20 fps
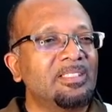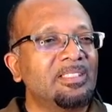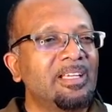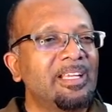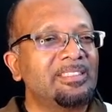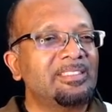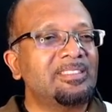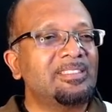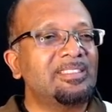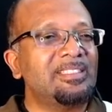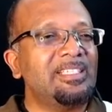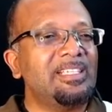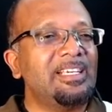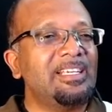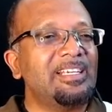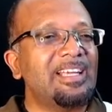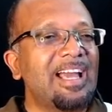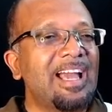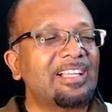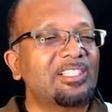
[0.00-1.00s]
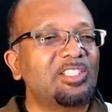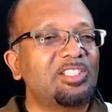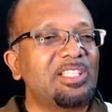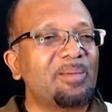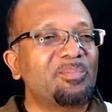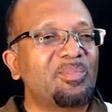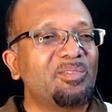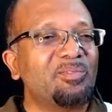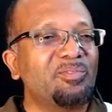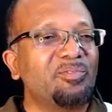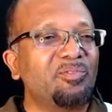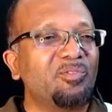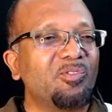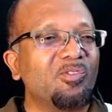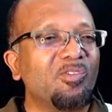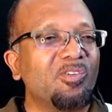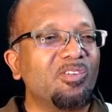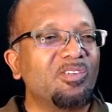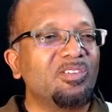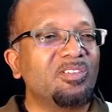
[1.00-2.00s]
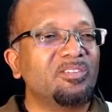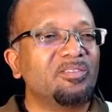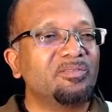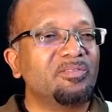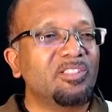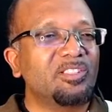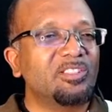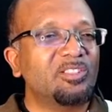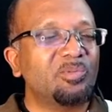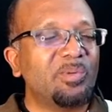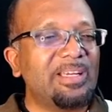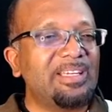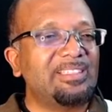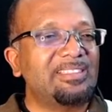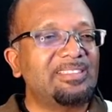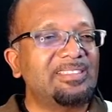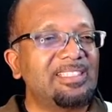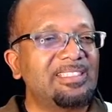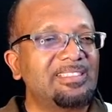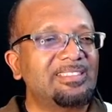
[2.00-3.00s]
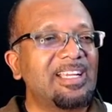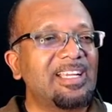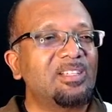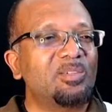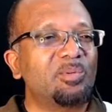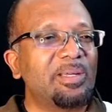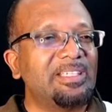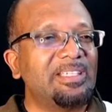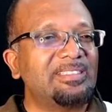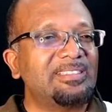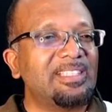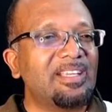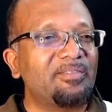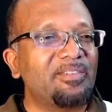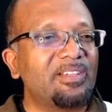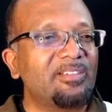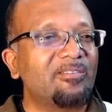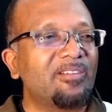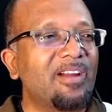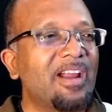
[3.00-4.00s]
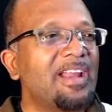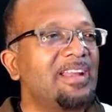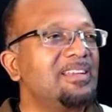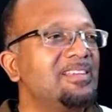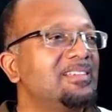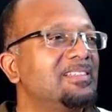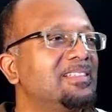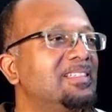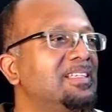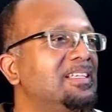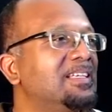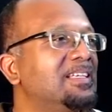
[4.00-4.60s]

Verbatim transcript: Let's see in Acts chapter 4, verse 26 and 27, right?